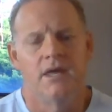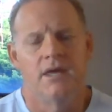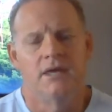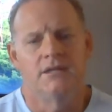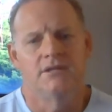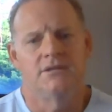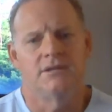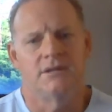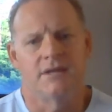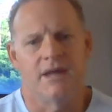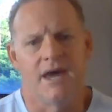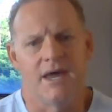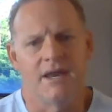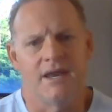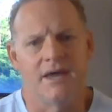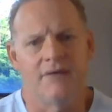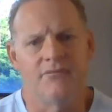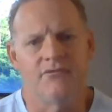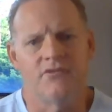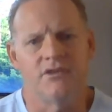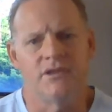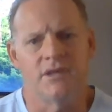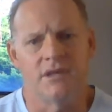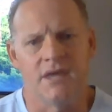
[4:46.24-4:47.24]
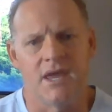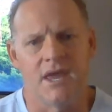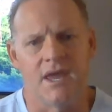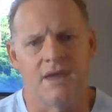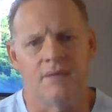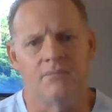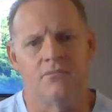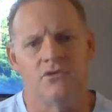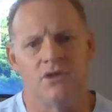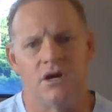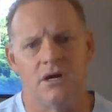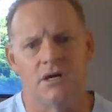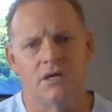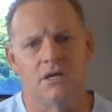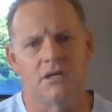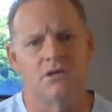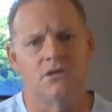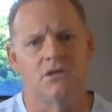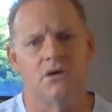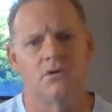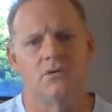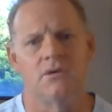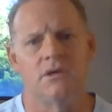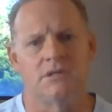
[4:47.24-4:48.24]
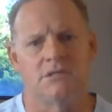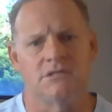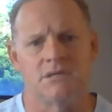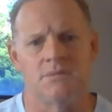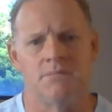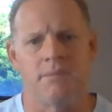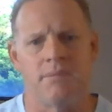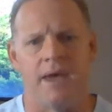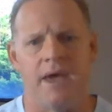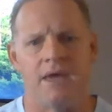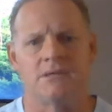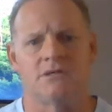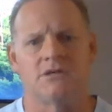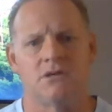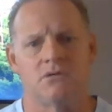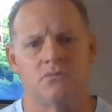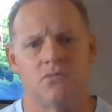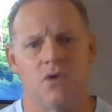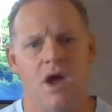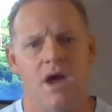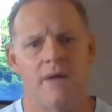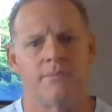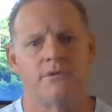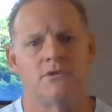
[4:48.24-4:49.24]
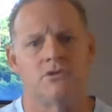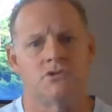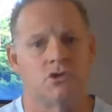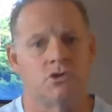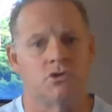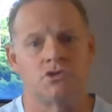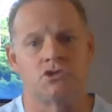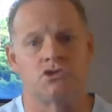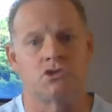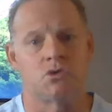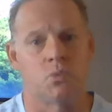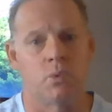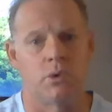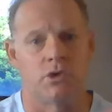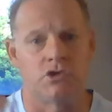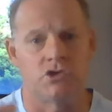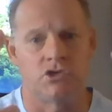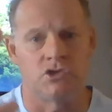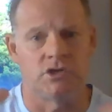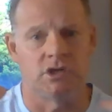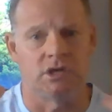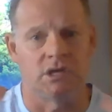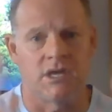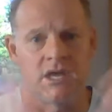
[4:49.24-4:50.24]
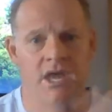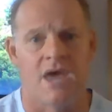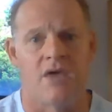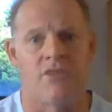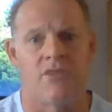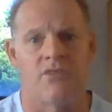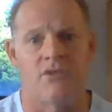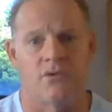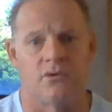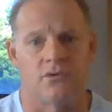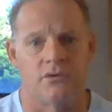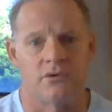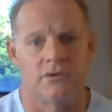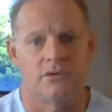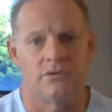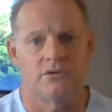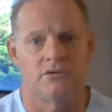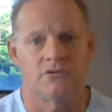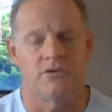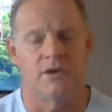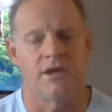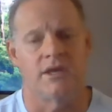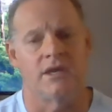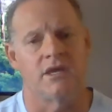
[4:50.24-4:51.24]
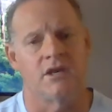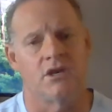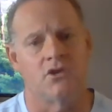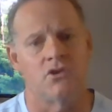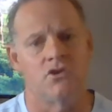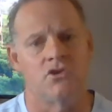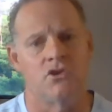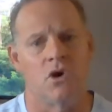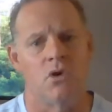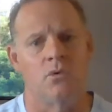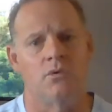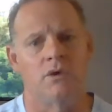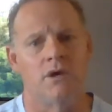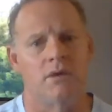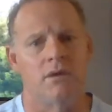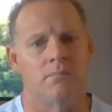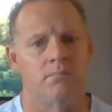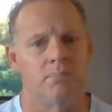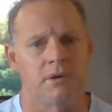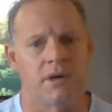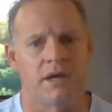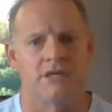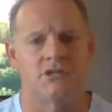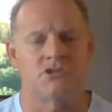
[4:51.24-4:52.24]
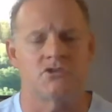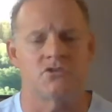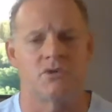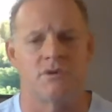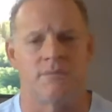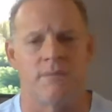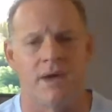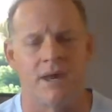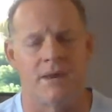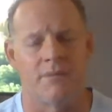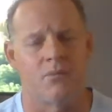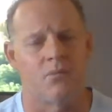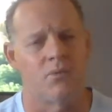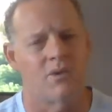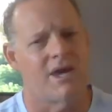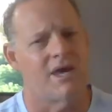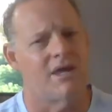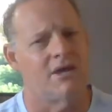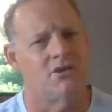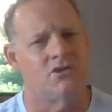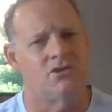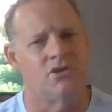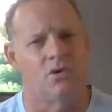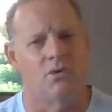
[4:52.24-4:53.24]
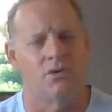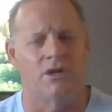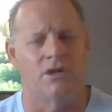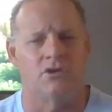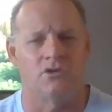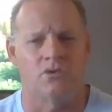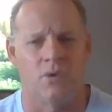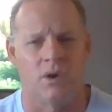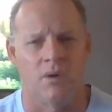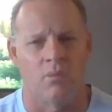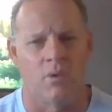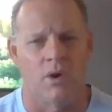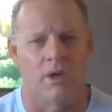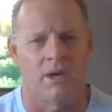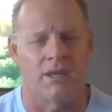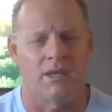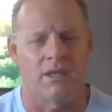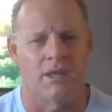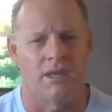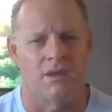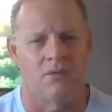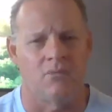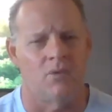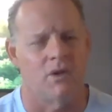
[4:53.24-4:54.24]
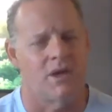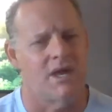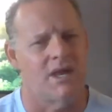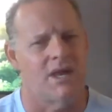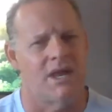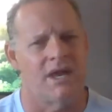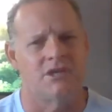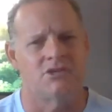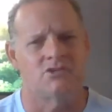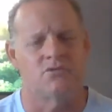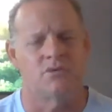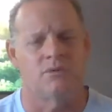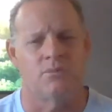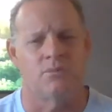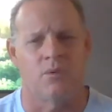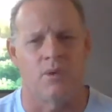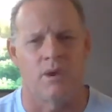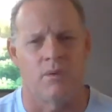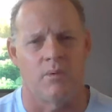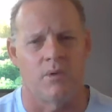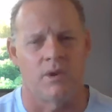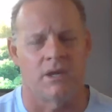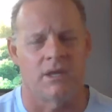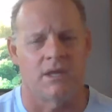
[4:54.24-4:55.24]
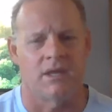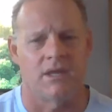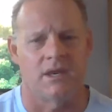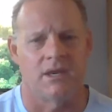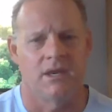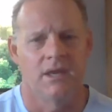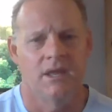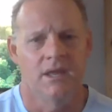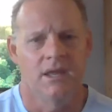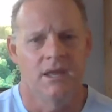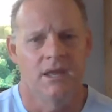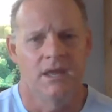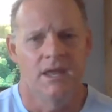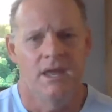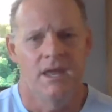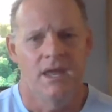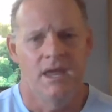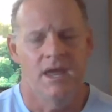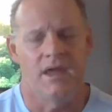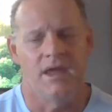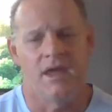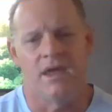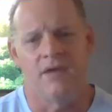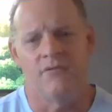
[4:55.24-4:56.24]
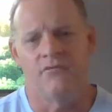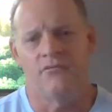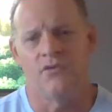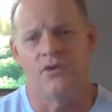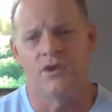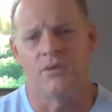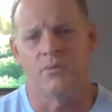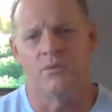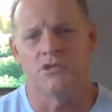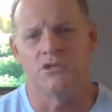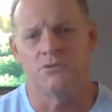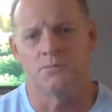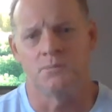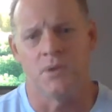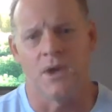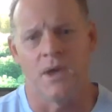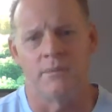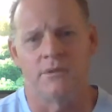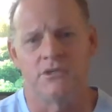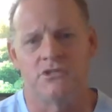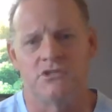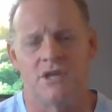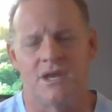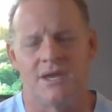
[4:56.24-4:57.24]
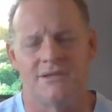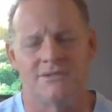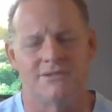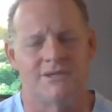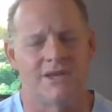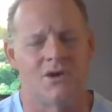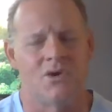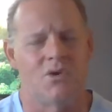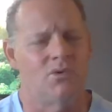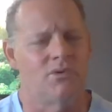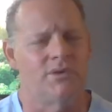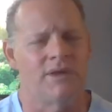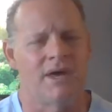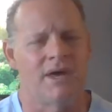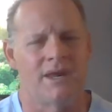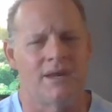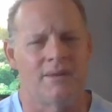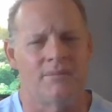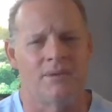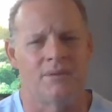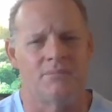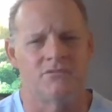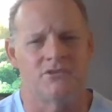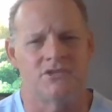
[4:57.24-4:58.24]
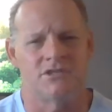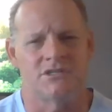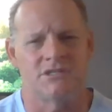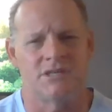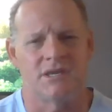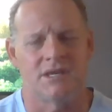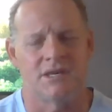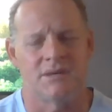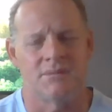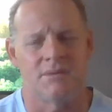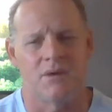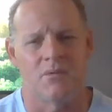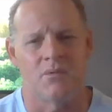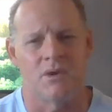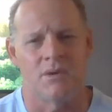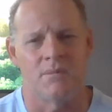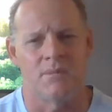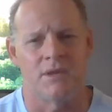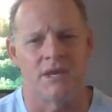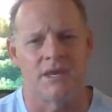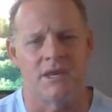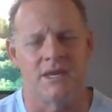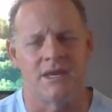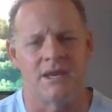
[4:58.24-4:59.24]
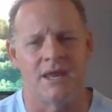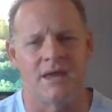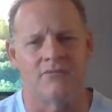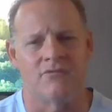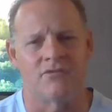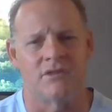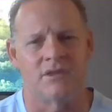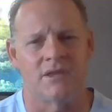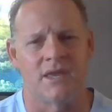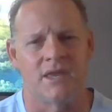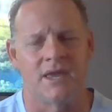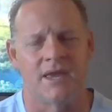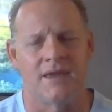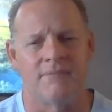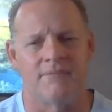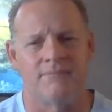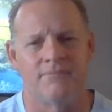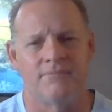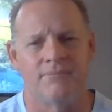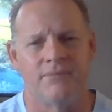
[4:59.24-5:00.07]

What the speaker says: tonight after the game, Dunkin' Donuts and Baskin Robbins are squished together so I can get a donut and put ice cream on it. But what kind of donut do I want to get? What kind of ice cream do I want to get? Hey, Freddie, we should probably challenge it. Hold on, I'm just thinking about what I'm going to eat after the game.